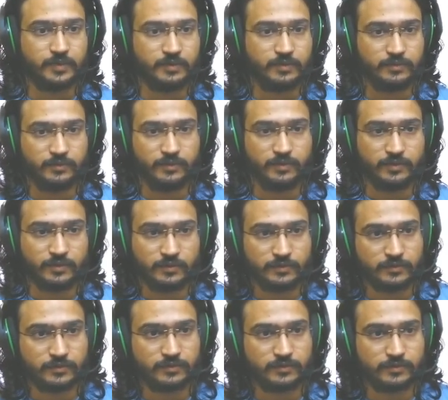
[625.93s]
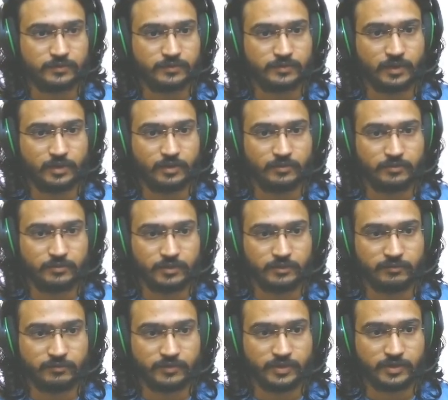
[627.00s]
Cool. So now
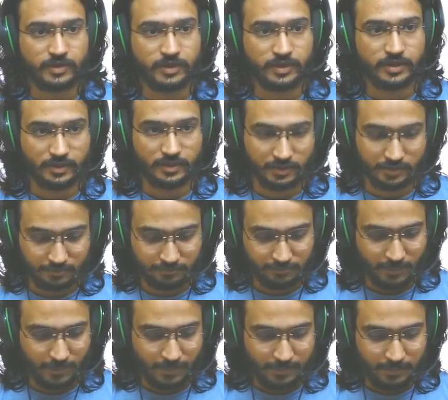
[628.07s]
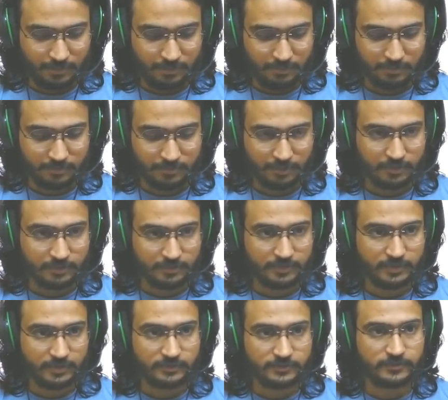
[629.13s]
if I write a
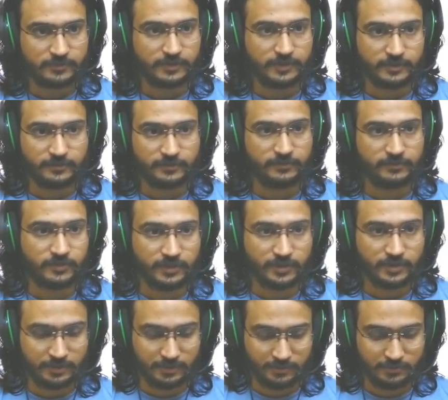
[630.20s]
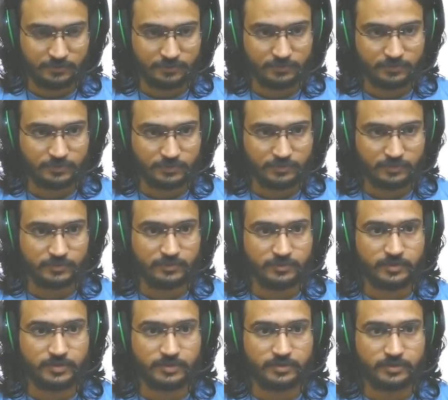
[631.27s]
test and say should
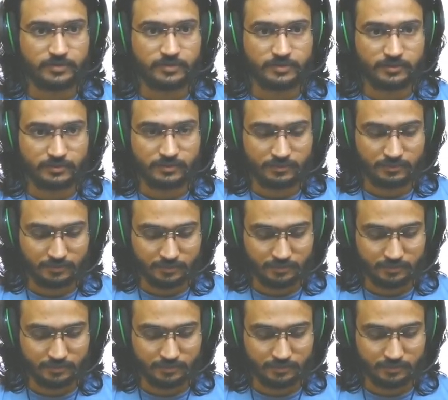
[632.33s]
return